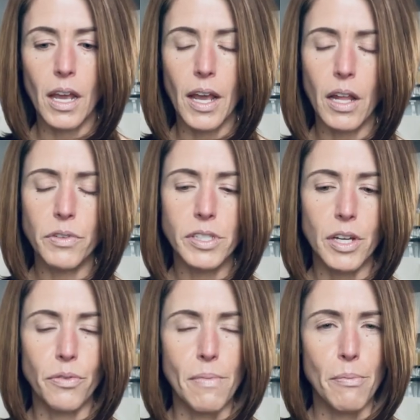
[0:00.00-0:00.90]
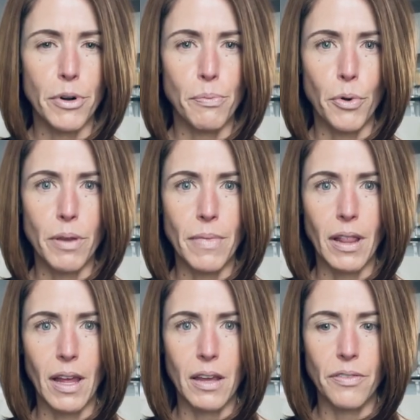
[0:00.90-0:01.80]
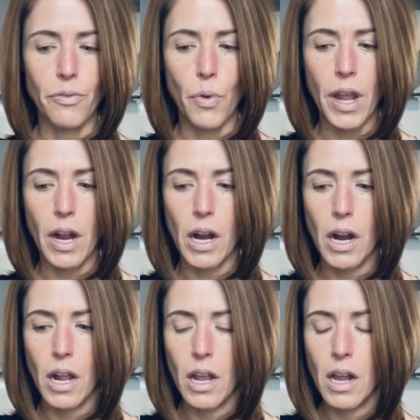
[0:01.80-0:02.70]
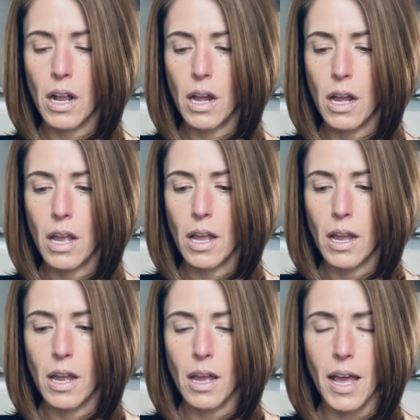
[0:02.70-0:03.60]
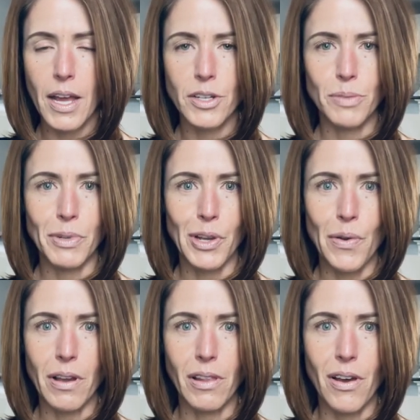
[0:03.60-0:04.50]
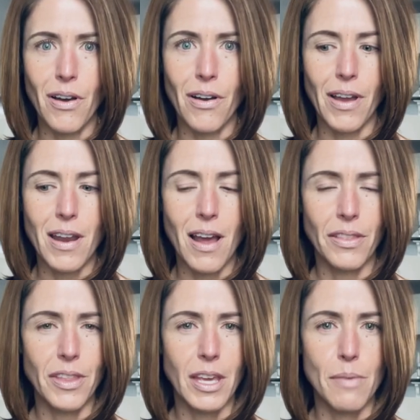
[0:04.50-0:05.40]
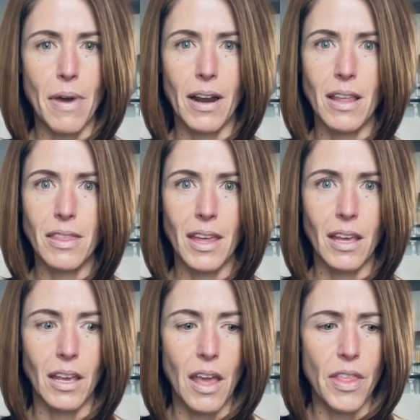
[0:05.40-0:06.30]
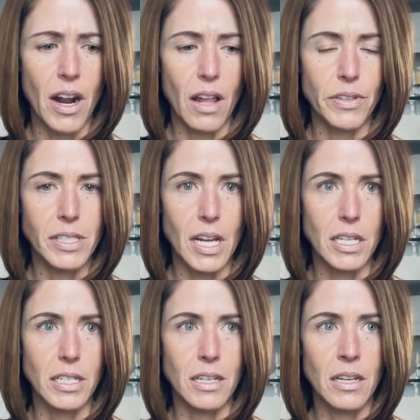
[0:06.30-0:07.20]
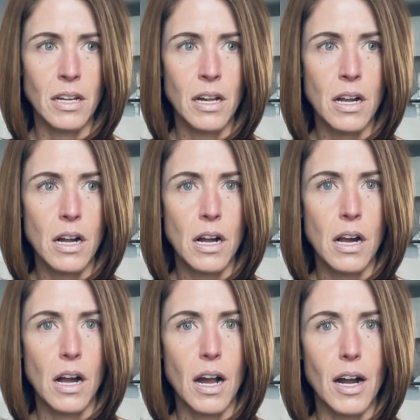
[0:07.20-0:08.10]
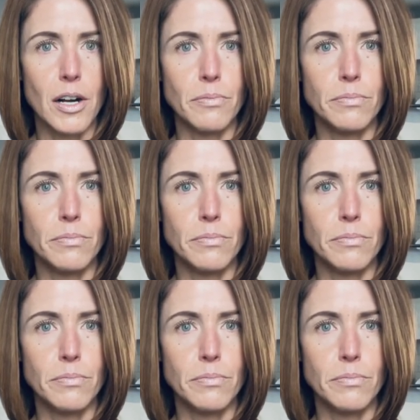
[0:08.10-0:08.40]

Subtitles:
all of a sudden remembered a point in my life where I had just been going along and not thinking about anything. And then all of a sudden, I